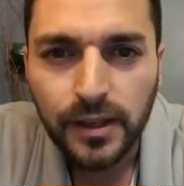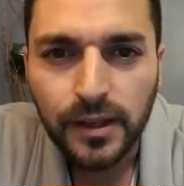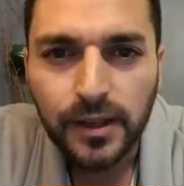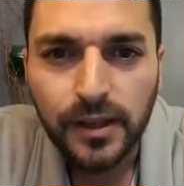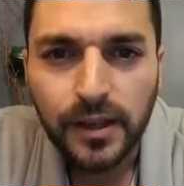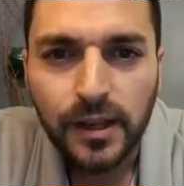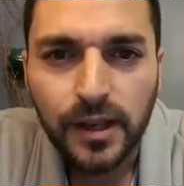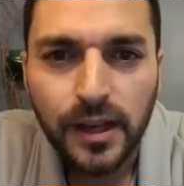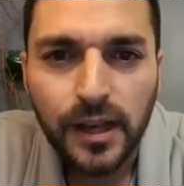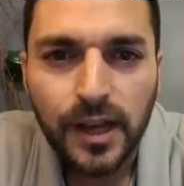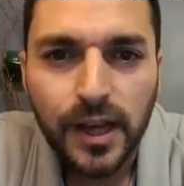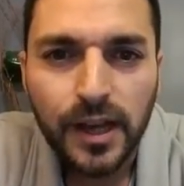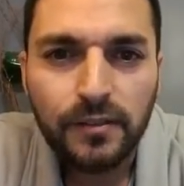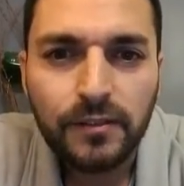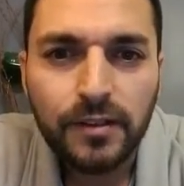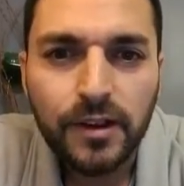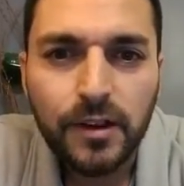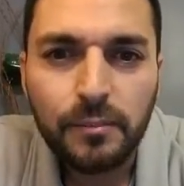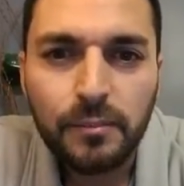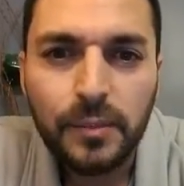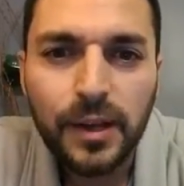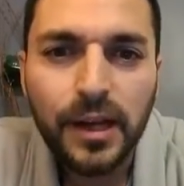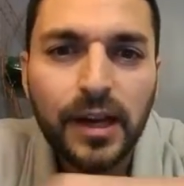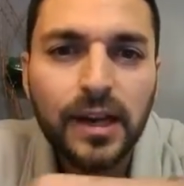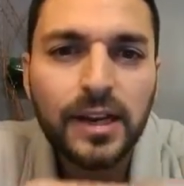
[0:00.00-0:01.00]
I have
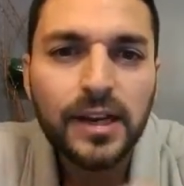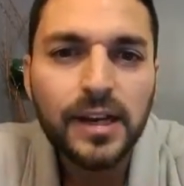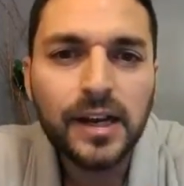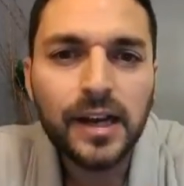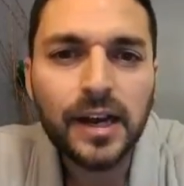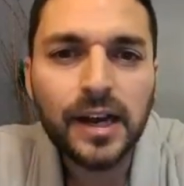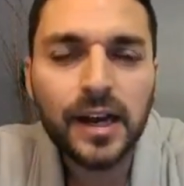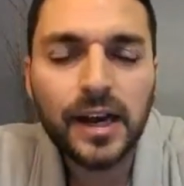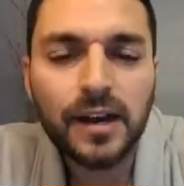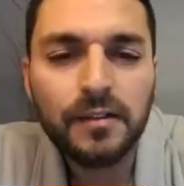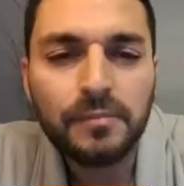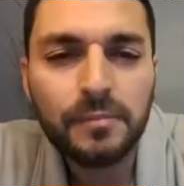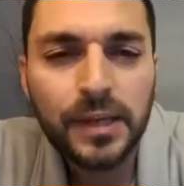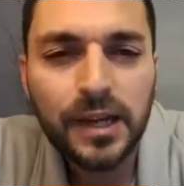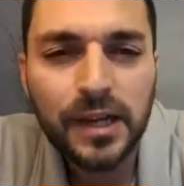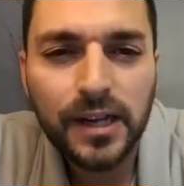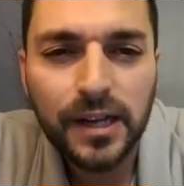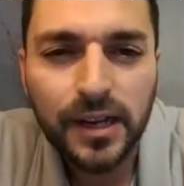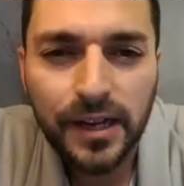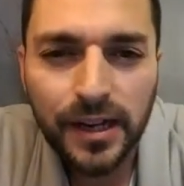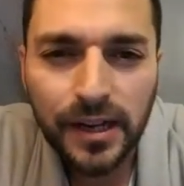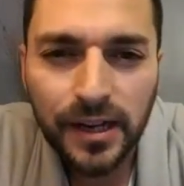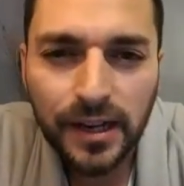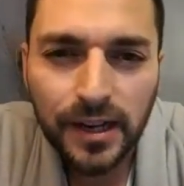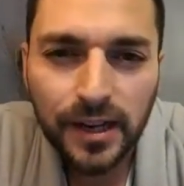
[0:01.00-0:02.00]
Camelia, I have
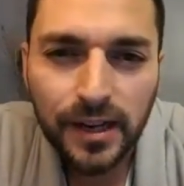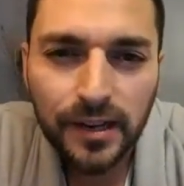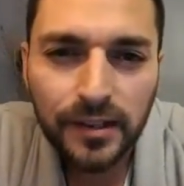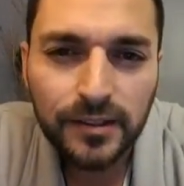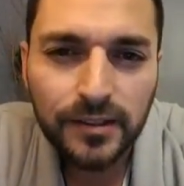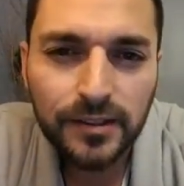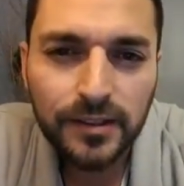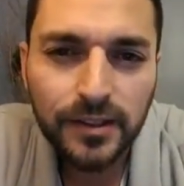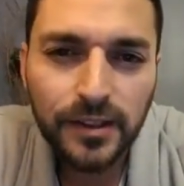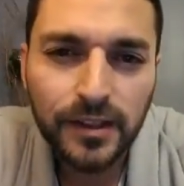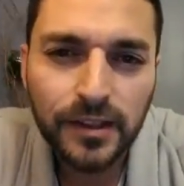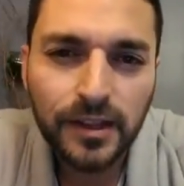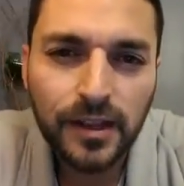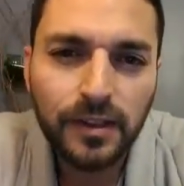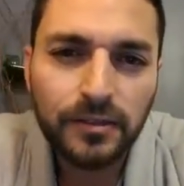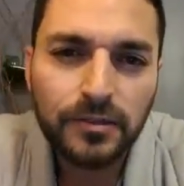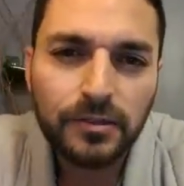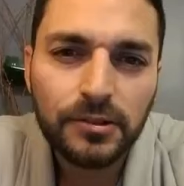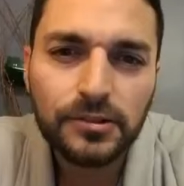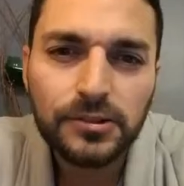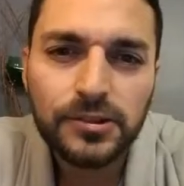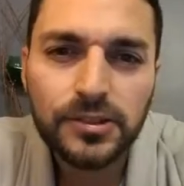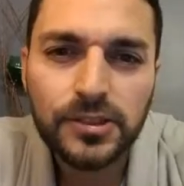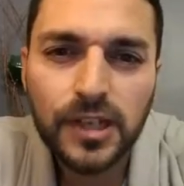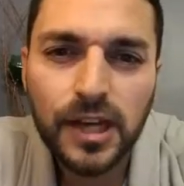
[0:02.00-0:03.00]
Micaela, I have
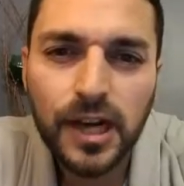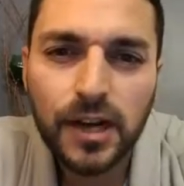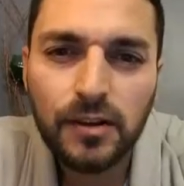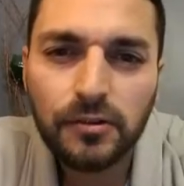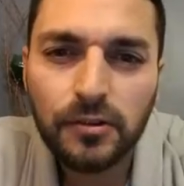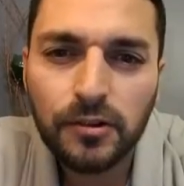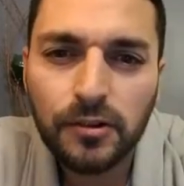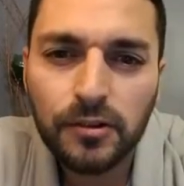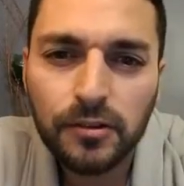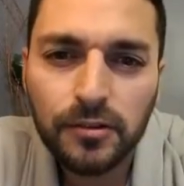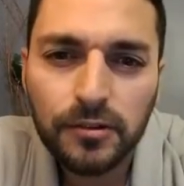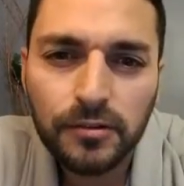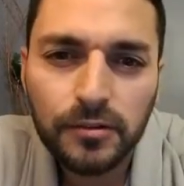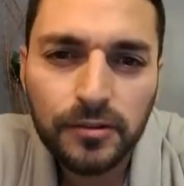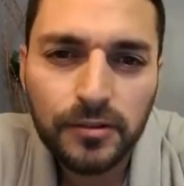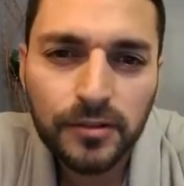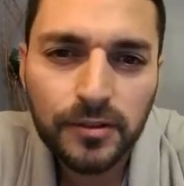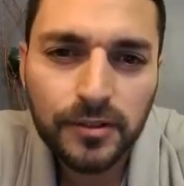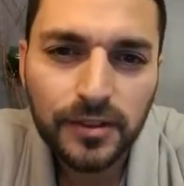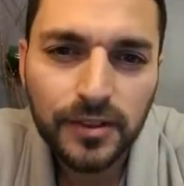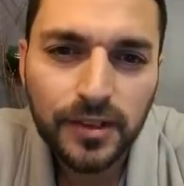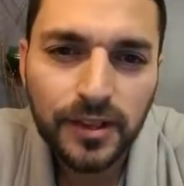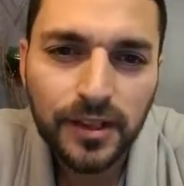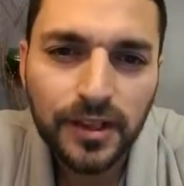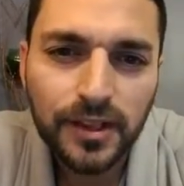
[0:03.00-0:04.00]
Gustavo
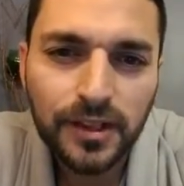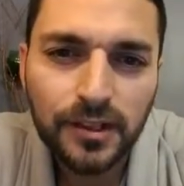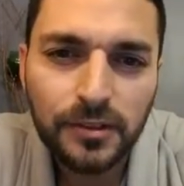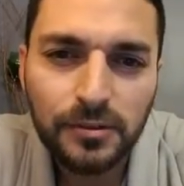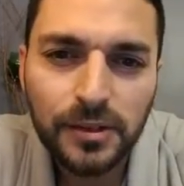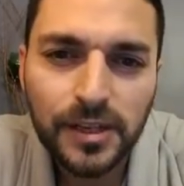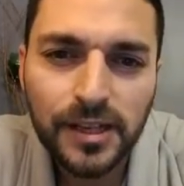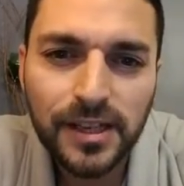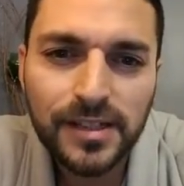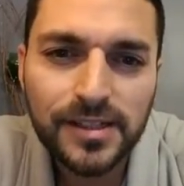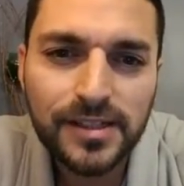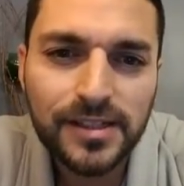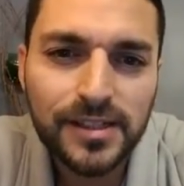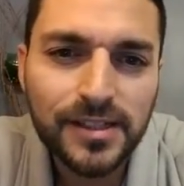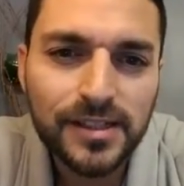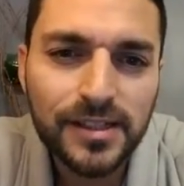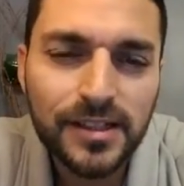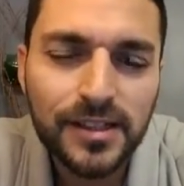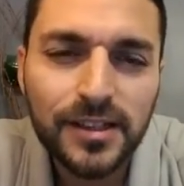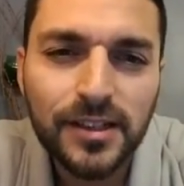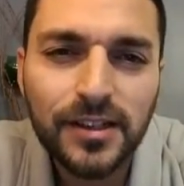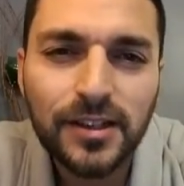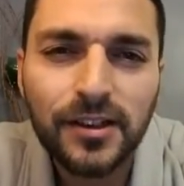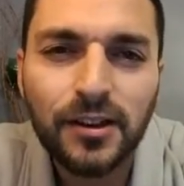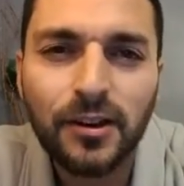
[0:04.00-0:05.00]
and Luis,
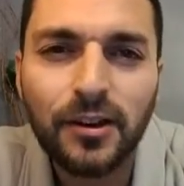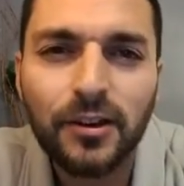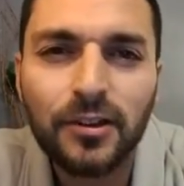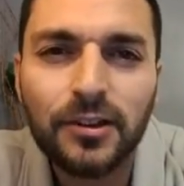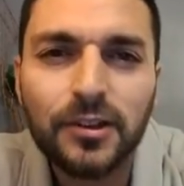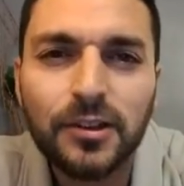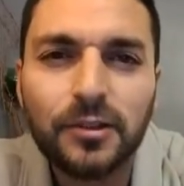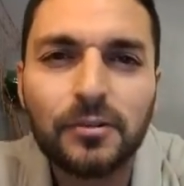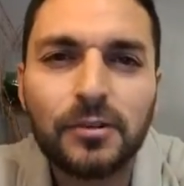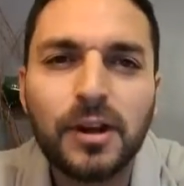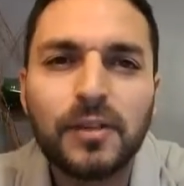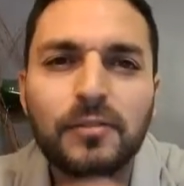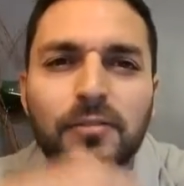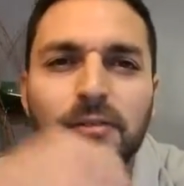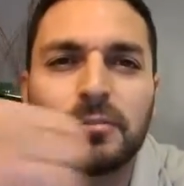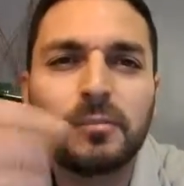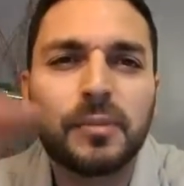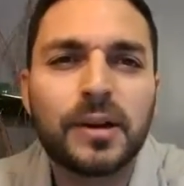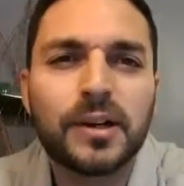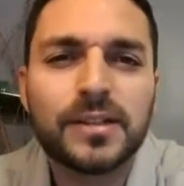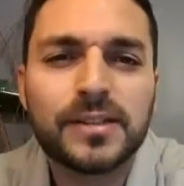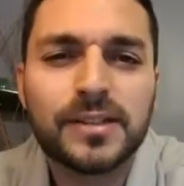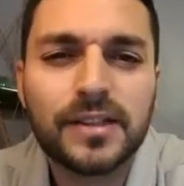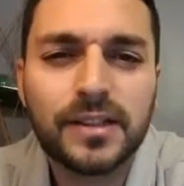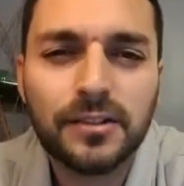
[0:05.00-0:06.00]
all the way from
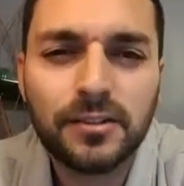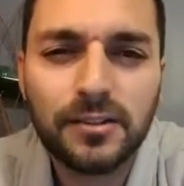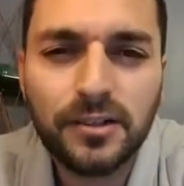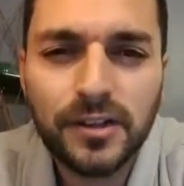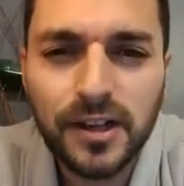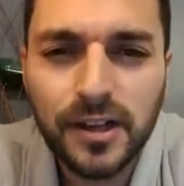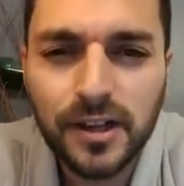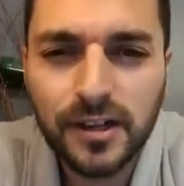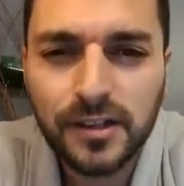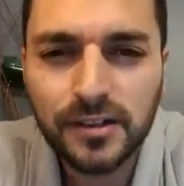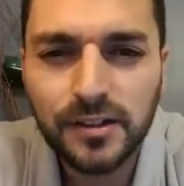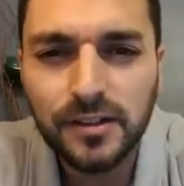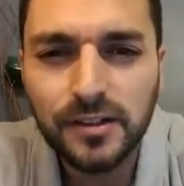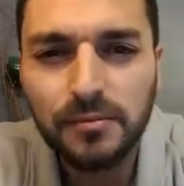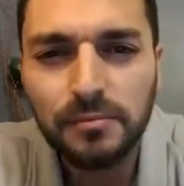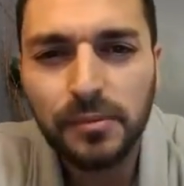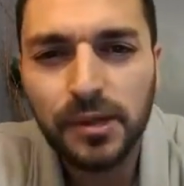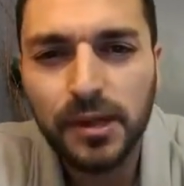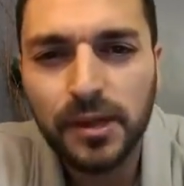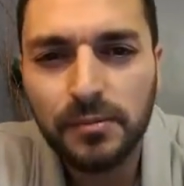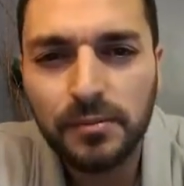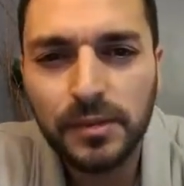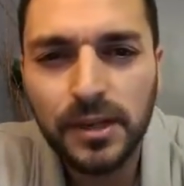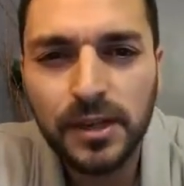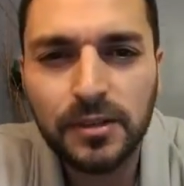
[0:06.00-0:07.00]
Barcelona, mi
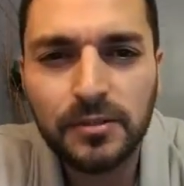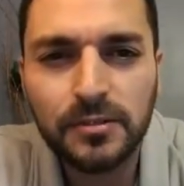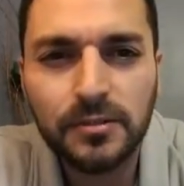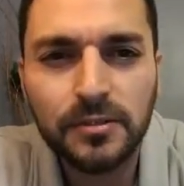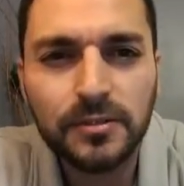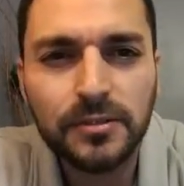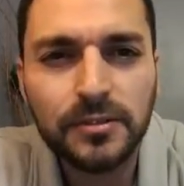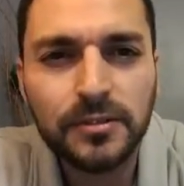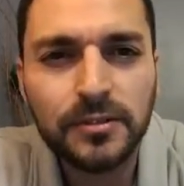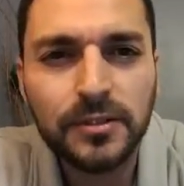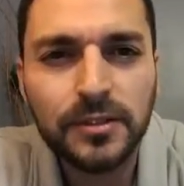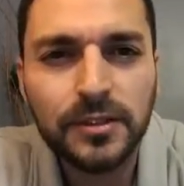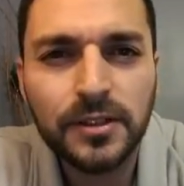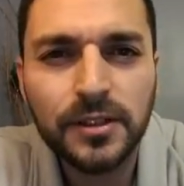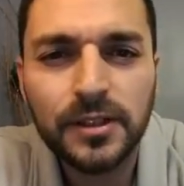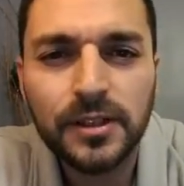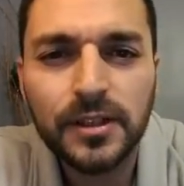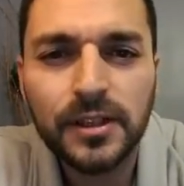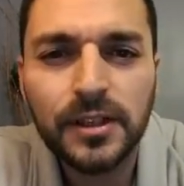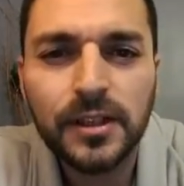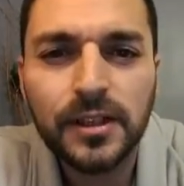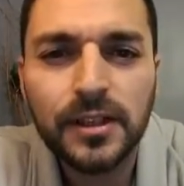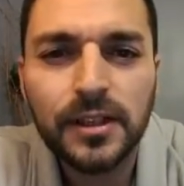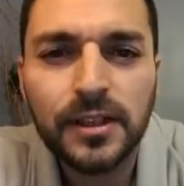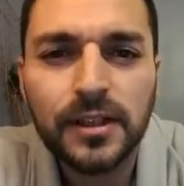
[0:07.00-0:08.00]
amigo.
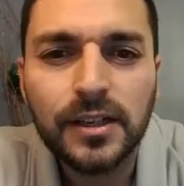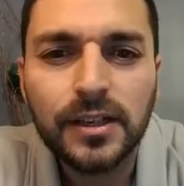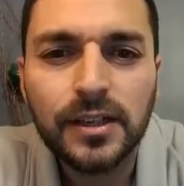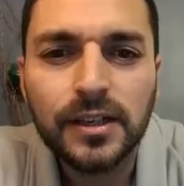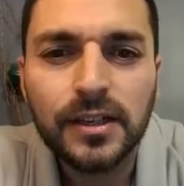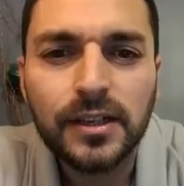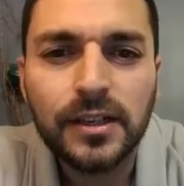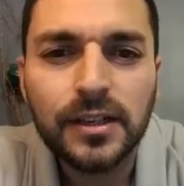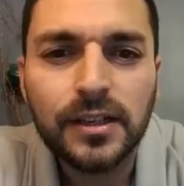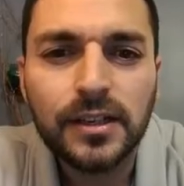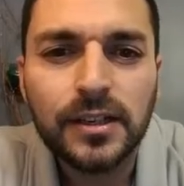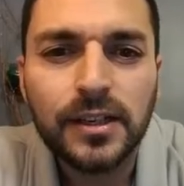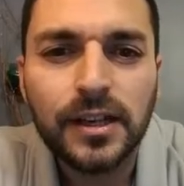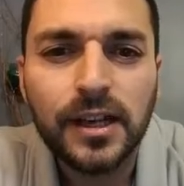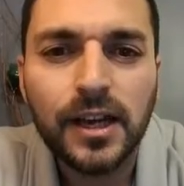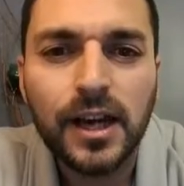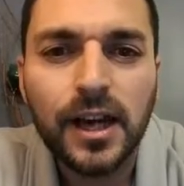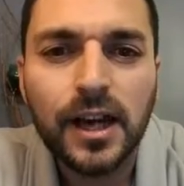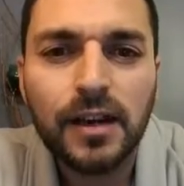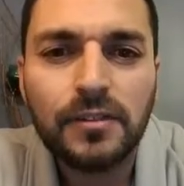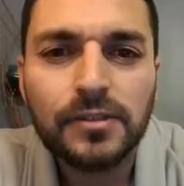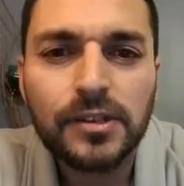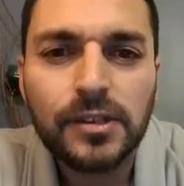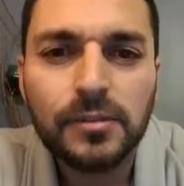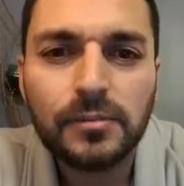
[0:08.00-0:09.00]
Yeah, I
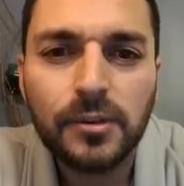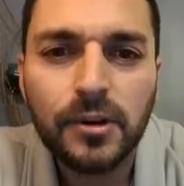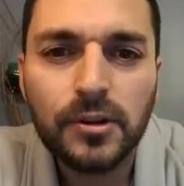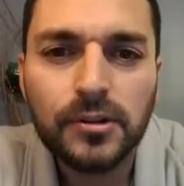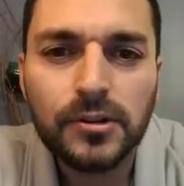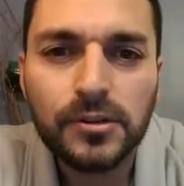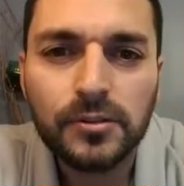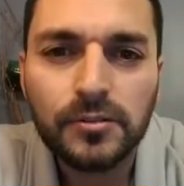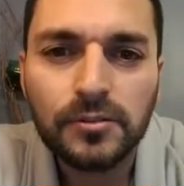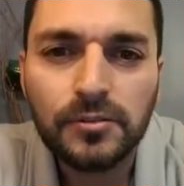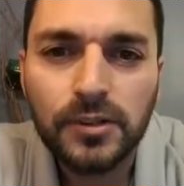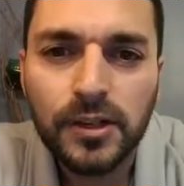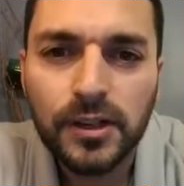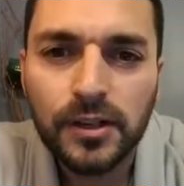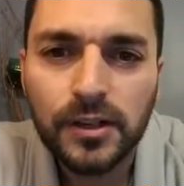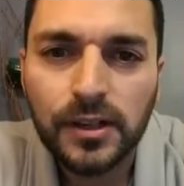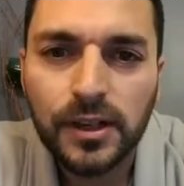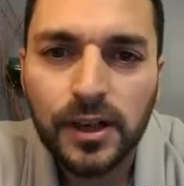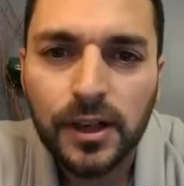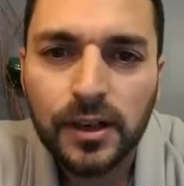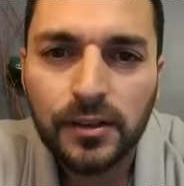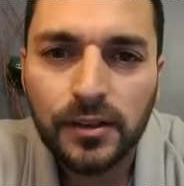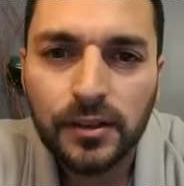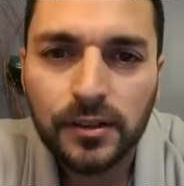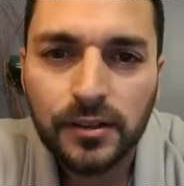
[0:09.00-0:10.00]
have some awesome friends
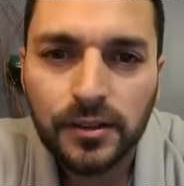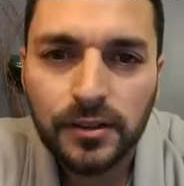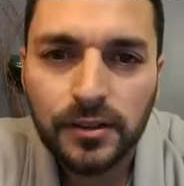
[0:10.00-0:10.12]
there.